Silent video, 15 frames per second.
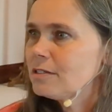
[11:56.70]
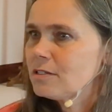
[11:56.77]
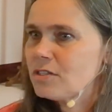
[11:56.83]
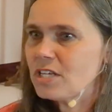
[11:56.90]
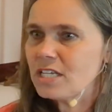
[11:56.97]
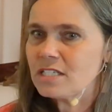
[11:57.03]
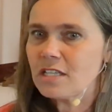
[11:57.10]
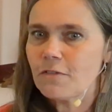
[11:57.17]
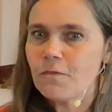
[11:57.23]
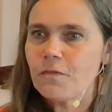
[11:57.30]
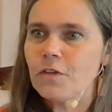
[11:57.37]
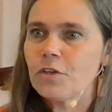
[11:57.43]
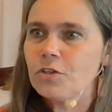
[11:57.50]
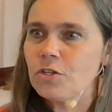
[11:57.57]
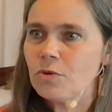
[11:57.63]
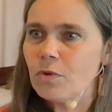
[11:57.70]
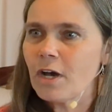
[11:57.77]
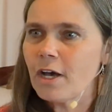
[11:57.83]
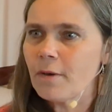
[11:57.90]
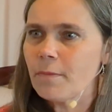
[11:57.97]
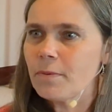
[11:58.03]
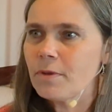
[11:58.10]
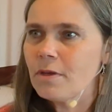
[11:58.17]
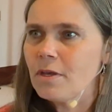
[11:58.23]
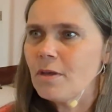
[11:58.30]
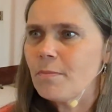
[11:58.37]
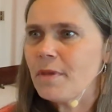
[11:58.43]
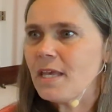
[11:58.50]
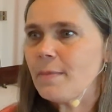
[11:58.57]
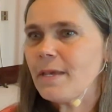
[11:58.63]
things that fill you up?
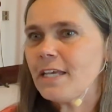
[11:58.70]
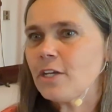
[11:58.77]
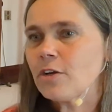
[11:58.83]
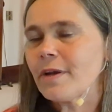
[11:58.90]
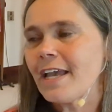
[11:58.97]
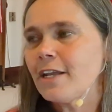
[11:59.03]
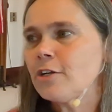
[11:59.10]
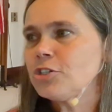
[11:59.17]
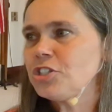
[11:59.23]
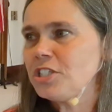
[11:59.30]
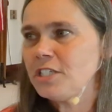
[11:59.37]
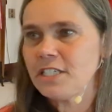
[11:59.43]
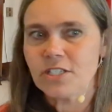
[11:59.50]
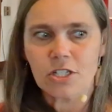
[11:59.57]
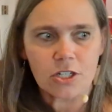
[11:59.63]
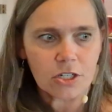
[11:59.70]
Maybe your energy needs to